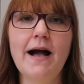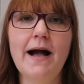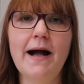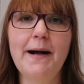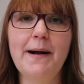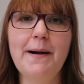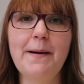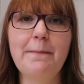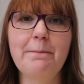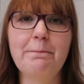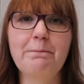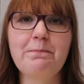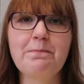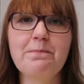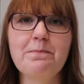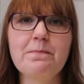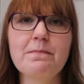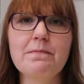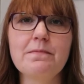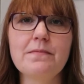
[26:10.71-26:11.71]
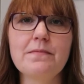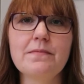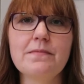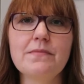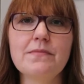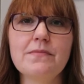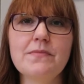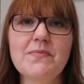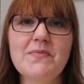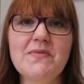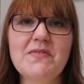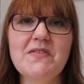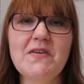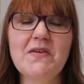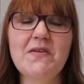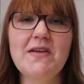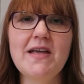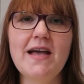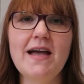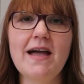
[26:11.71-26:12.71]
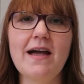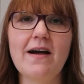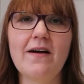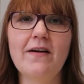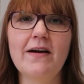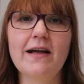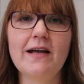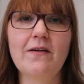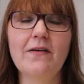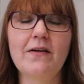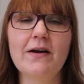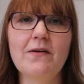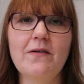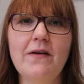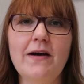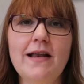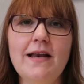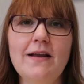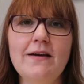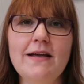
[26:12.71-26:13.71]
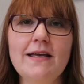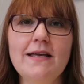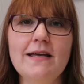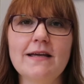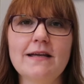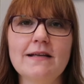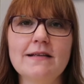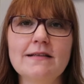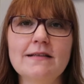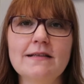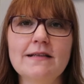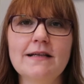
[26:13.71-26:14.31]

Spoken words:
So yeah, I quite like it.